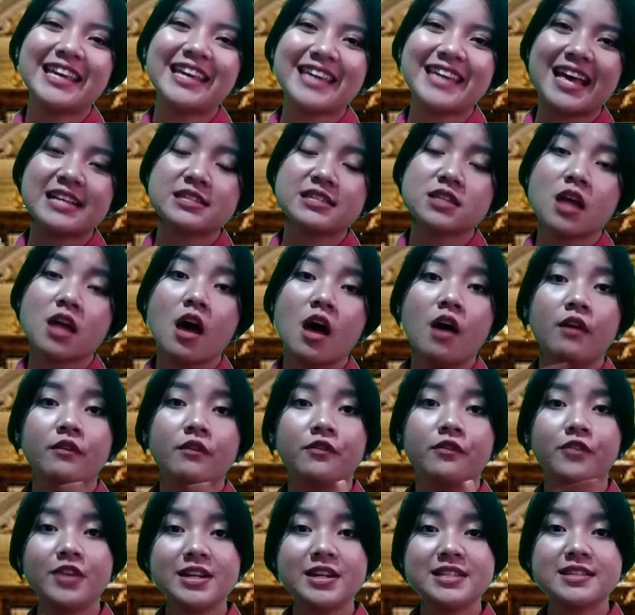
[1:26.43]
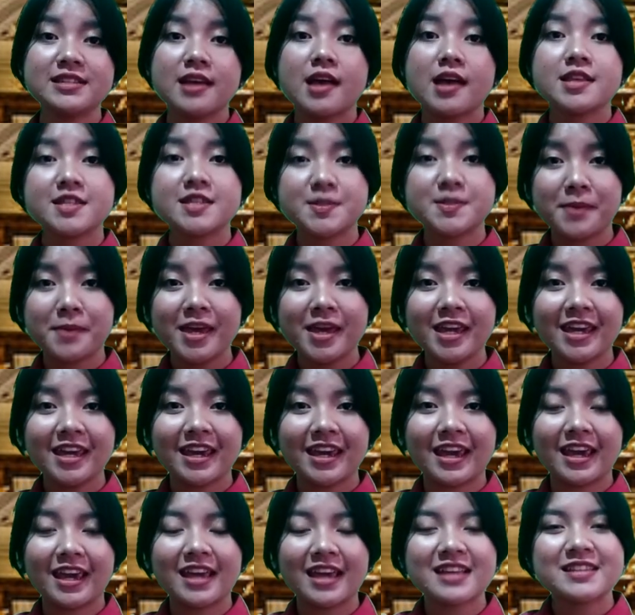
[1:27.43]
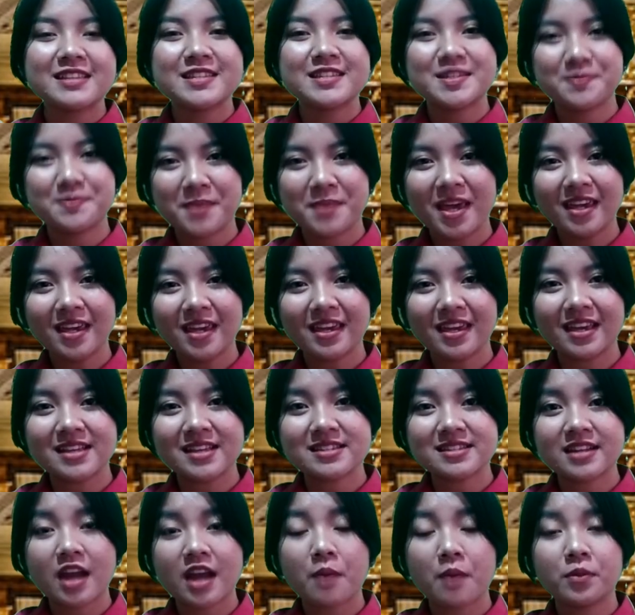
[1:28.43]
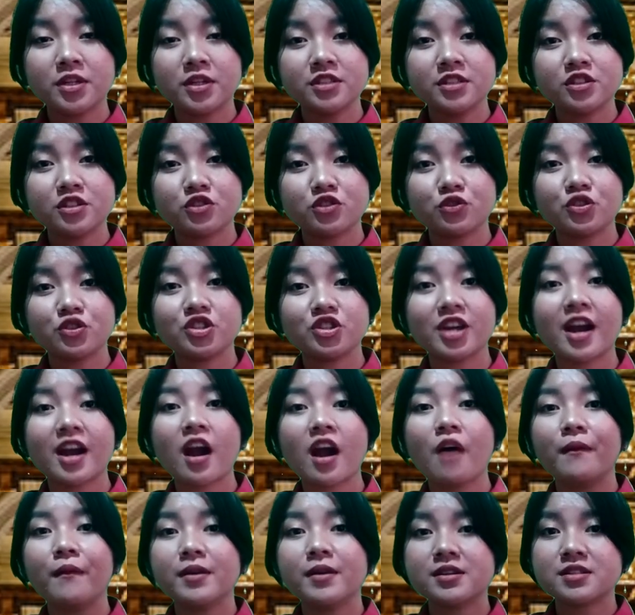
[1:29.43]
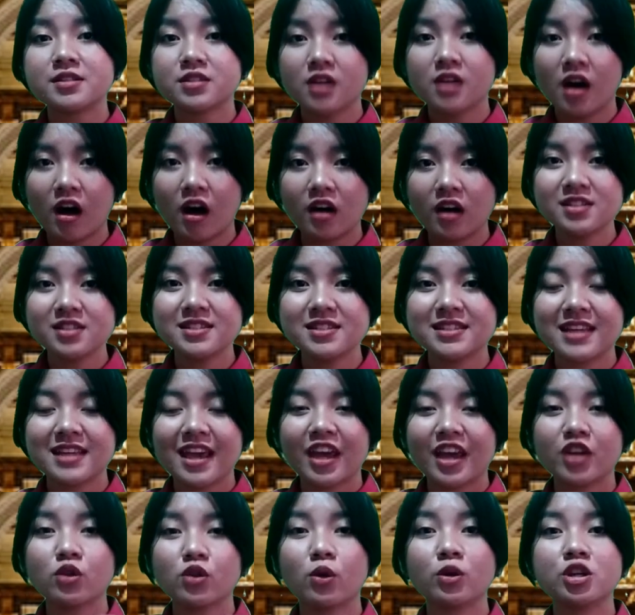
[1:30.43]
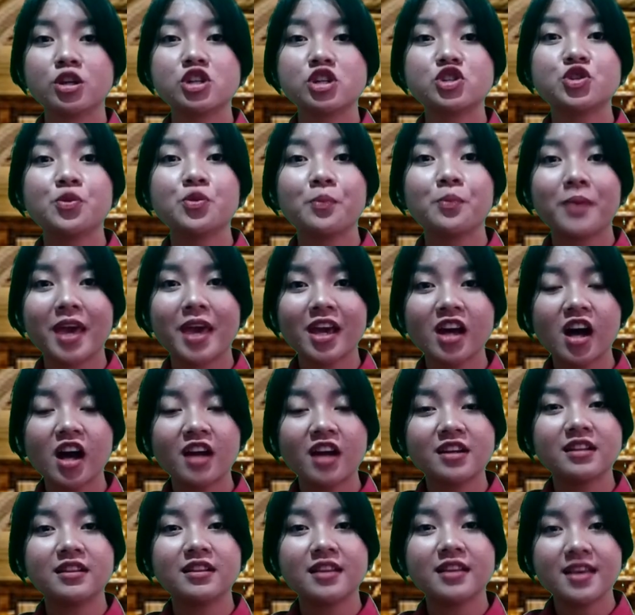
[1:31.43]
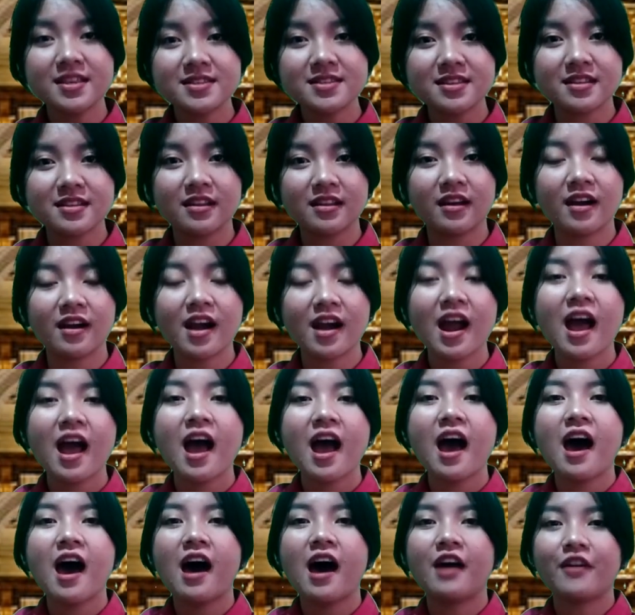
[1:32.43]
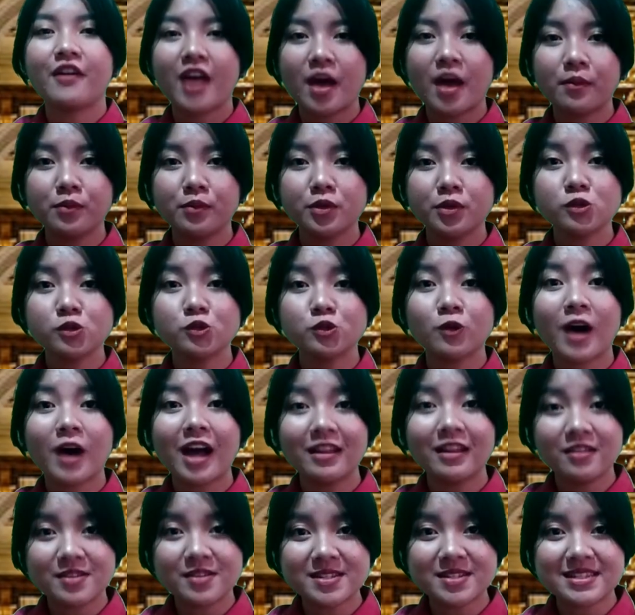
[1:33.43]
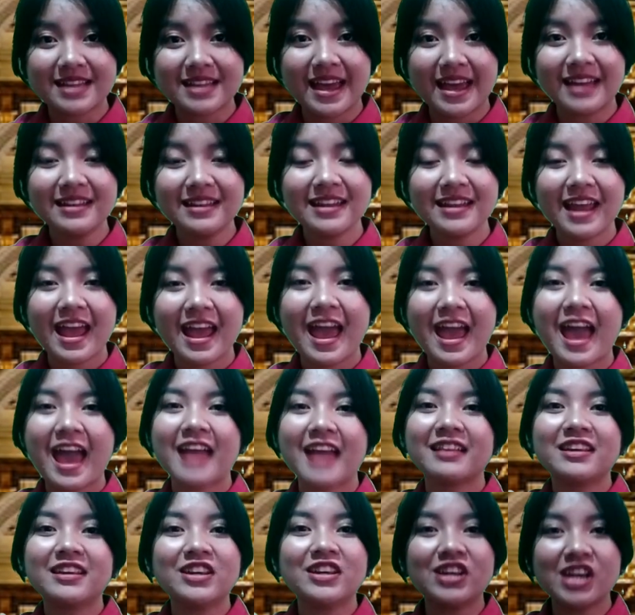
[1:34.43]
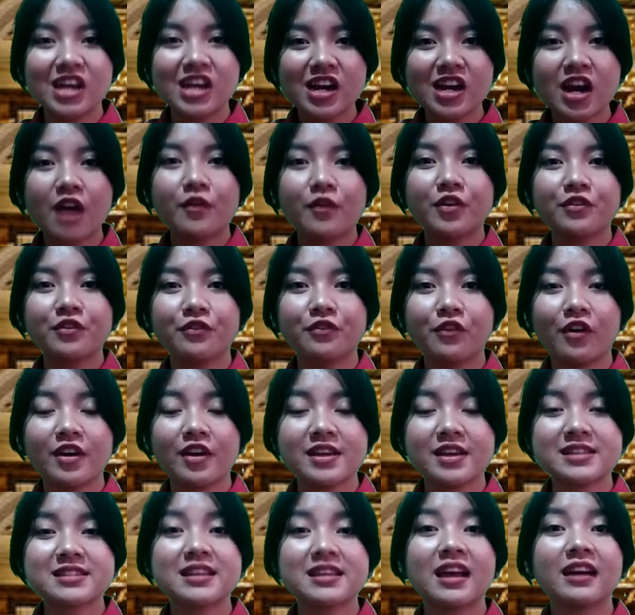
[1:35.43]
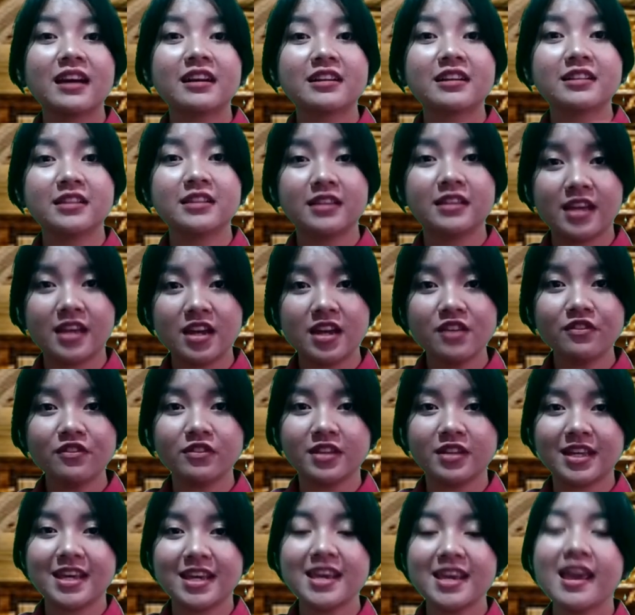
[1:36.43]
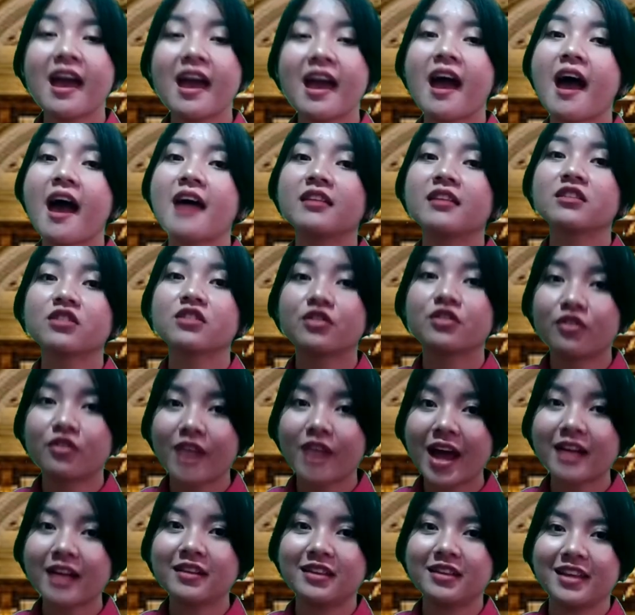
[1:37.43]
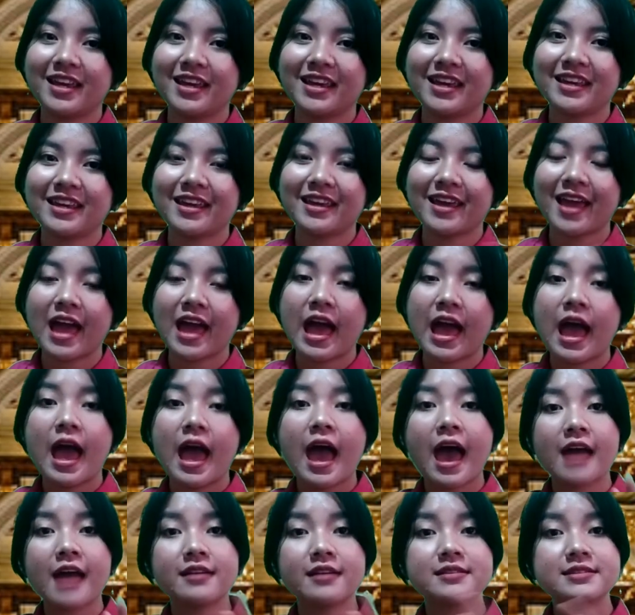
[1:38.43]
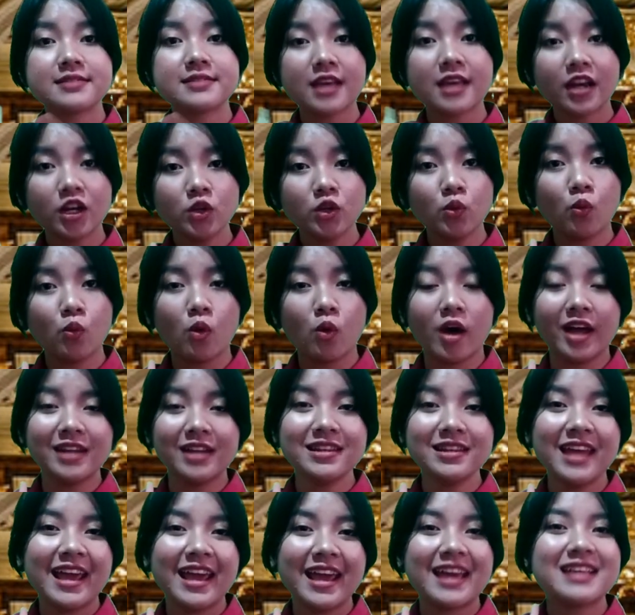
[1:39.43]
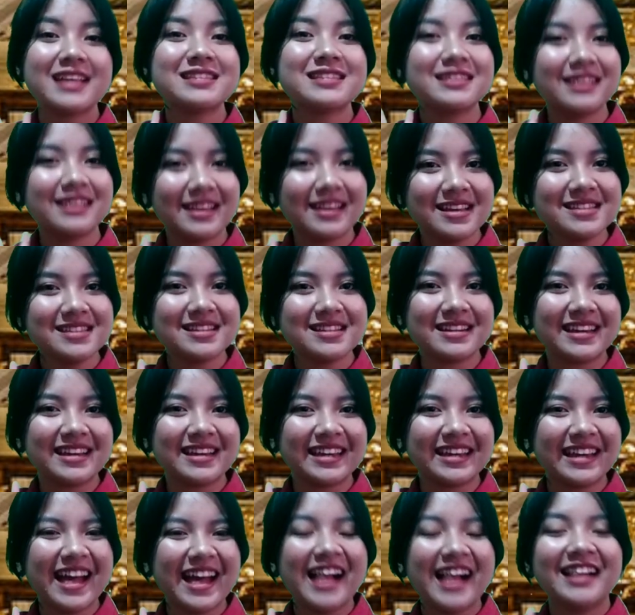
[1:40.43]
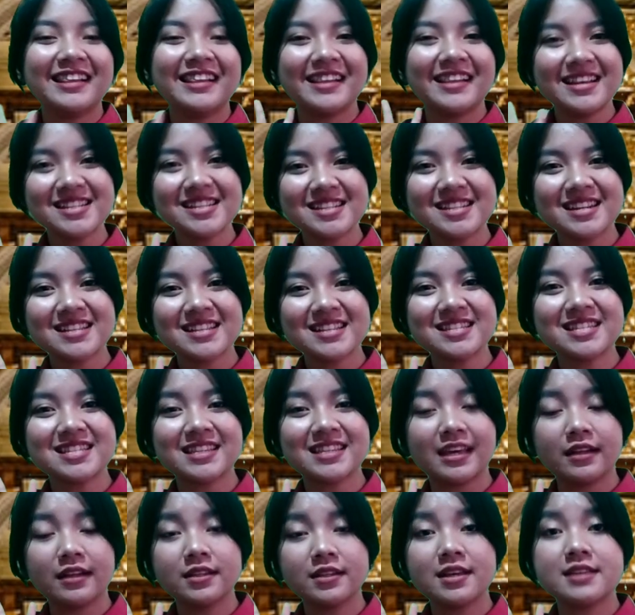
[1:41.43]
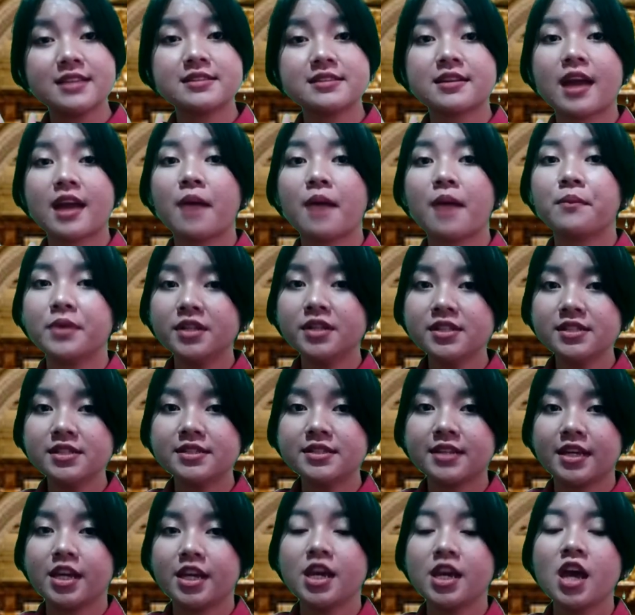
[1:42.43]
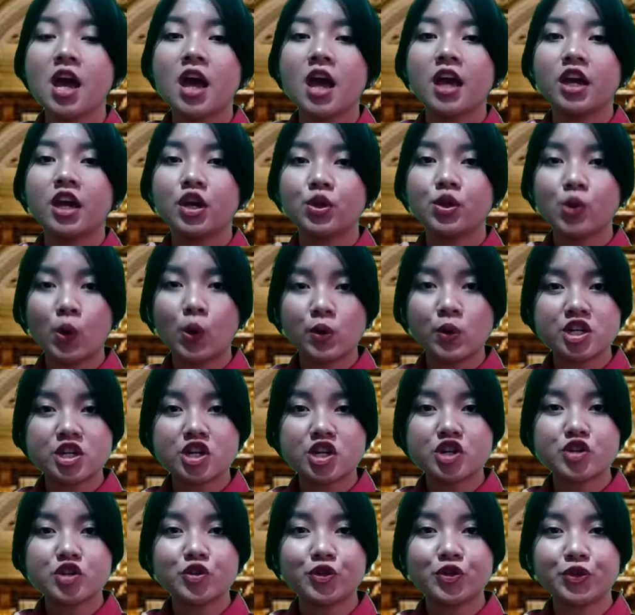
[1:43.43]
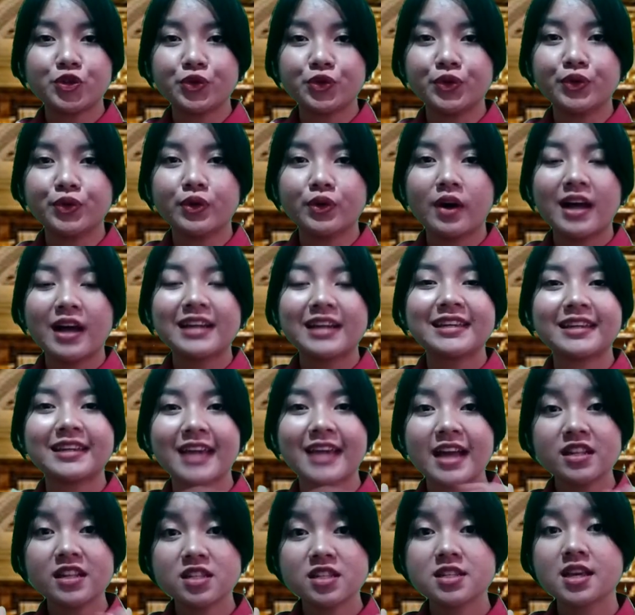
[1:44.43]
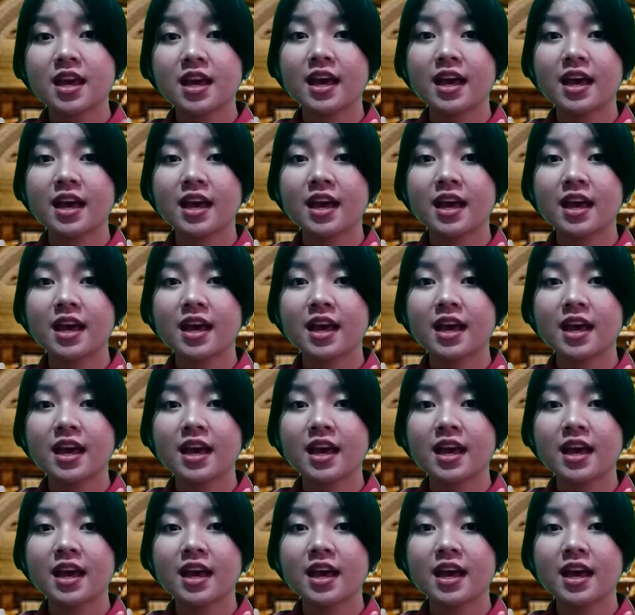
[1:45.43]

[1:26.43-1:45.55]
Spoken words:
Yes, first speaking. Speaking is an ability to share our thoughts in order to make the listener are able to understand and hear our voice clearly and correctly. And the second one is listening. Listening skill is an ability in order to catch